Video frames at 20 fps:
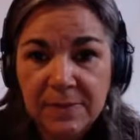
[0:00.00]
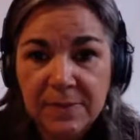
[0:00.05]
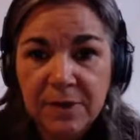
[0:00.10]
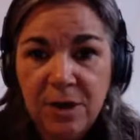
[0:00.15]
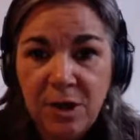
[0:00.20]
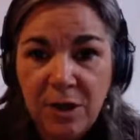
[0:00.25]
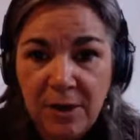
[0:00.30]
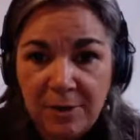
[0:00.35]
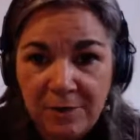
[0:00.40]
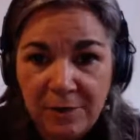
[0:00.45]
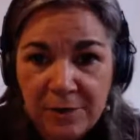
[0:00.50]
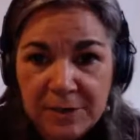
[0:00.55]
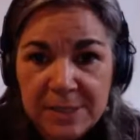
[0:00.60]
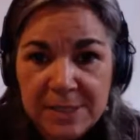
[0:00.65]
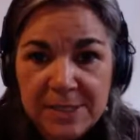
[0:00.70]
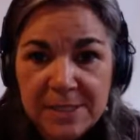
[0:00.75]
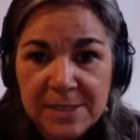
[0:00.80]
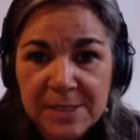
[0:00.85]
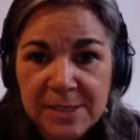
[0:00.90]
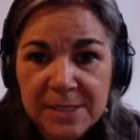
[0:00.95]

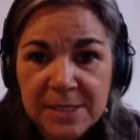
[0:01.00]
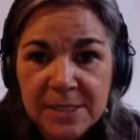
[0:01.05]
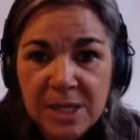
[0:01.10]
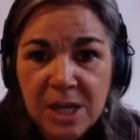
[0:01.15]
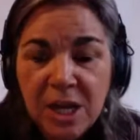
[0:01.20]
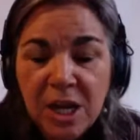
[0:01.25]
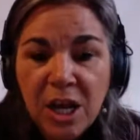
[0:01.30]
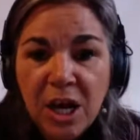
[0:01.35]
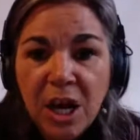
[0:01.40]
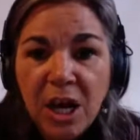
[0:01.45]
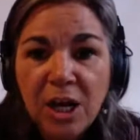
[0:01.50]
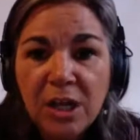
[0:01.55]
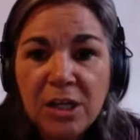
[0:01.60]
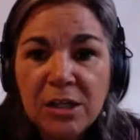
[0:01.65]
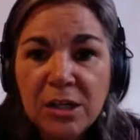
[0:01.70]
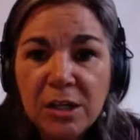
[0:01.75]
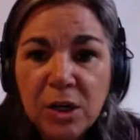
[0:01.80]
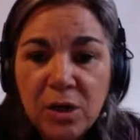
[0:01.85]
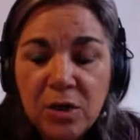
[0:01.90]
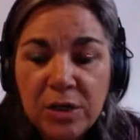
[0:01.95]
conferences are
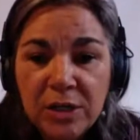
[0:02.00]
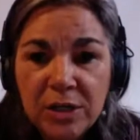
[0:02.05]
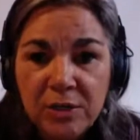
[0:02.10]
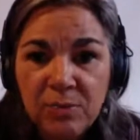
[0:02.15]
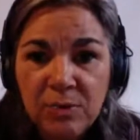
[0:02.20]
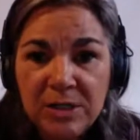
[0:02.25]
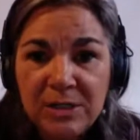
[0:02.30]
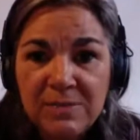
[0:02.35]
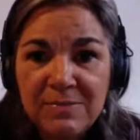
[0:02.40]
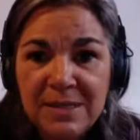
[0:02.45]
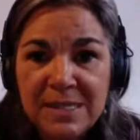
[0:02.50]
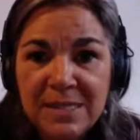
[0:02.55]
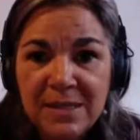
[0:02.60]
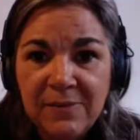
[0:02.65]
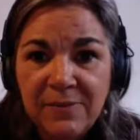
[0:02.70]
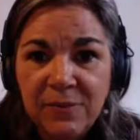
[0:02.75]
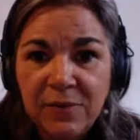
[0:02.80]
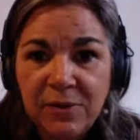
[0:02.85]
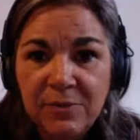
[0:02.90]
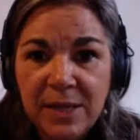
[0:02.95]
loaded with
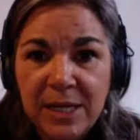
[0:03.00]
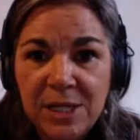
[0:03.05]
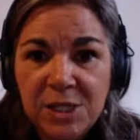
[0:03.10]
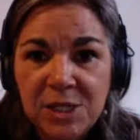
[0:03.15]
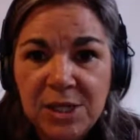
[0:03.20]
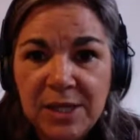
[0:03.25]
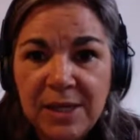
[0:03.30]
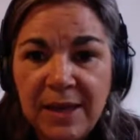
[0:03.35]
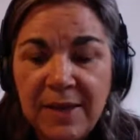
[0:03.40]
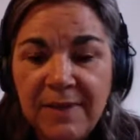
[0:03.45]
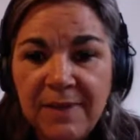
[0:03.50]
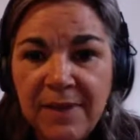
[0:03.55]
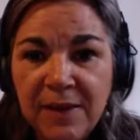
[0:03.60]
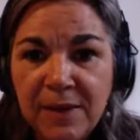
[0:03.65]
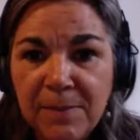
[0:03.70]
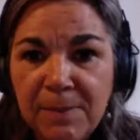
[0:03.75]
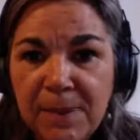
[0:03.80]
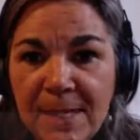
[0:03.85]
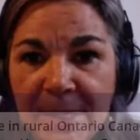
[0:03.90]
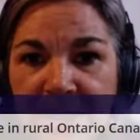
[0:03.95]
misinformation, and
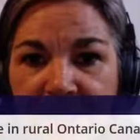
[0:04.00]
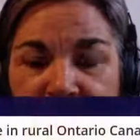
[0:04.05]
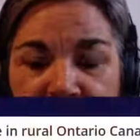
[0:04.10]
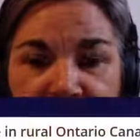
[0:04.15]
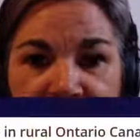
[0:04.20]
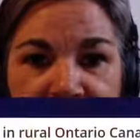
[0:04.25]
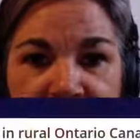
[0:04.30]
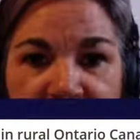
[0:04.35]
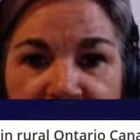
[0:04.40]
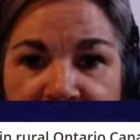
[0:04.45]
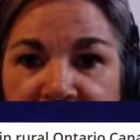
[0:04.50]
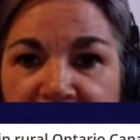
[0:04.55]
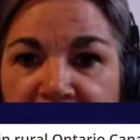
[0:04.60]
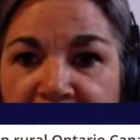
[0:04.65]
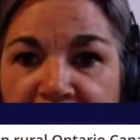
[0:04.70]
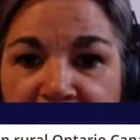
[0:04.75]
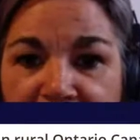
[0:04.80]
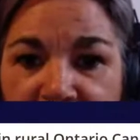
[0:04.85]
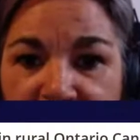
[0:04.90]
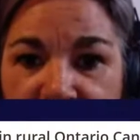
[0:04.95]
they're being just
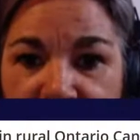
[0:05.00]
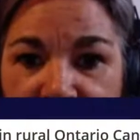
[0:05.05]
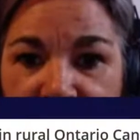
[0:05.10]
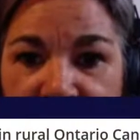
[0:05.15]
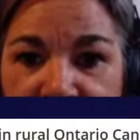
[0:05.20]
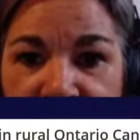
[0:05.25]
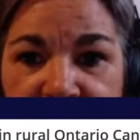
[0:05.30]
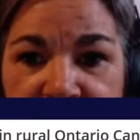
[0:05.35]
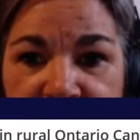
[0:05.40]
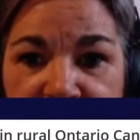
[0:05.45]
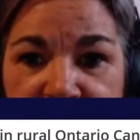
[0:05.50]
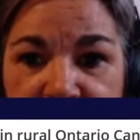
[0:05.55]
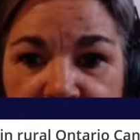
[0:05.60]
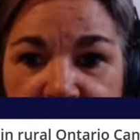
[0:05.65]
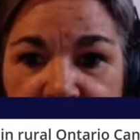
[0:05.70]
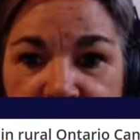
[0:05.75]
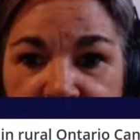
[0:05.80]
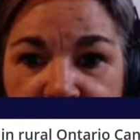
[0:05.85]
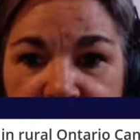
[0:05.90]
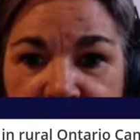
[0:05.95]
aired by the
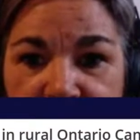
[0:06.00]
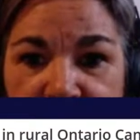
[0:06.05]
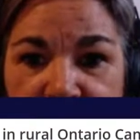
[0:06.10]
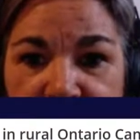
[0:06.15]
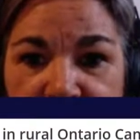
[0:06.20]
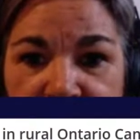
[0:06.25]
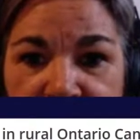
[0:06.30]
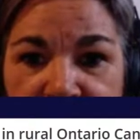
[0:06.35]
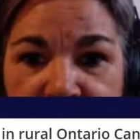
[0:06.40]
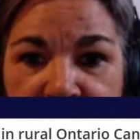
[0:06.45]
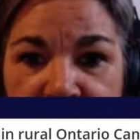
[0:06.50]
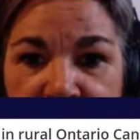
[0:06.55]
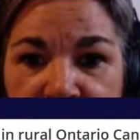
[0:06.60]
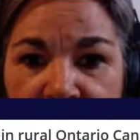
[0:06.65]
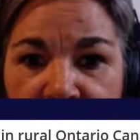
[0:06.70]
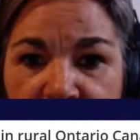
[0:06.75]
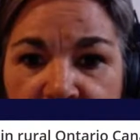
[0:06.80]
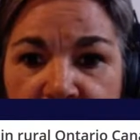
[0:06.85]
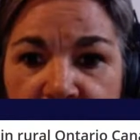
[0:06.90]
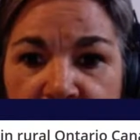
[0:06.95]
networks, right?
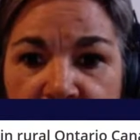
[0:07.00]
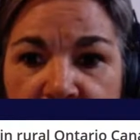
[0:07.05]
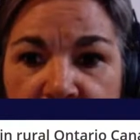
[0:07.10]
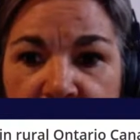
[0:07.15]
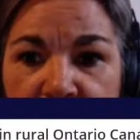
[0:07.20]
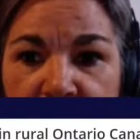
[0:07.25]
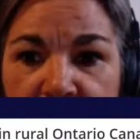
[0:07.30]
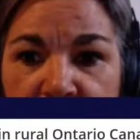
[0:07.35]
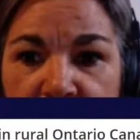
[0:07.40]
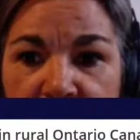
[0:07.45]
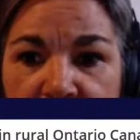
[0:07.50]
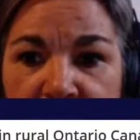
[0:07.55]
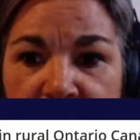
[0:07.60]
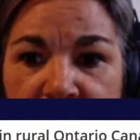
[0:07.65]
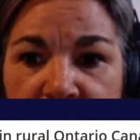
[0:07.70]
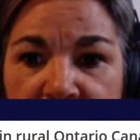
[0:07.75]
So